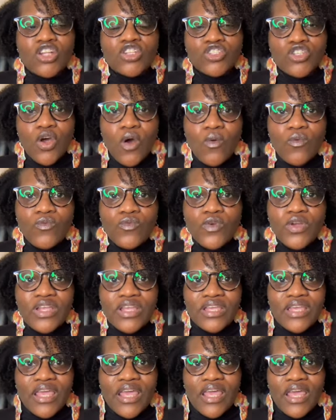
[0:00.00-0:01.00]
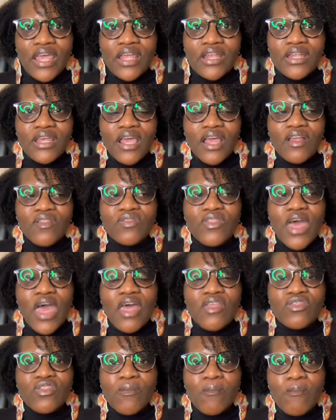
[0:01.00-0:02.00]
don't forget
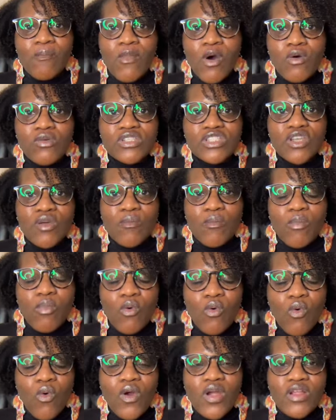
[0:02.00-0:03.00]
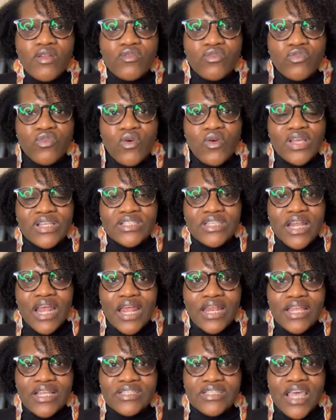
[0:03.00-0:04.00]
that the most important focus that I
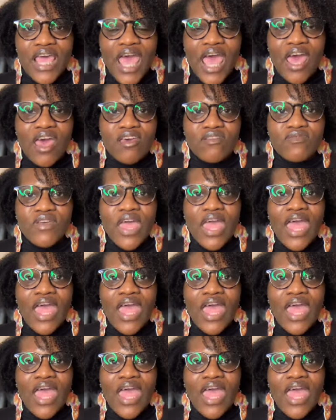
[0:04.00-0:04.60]
need to have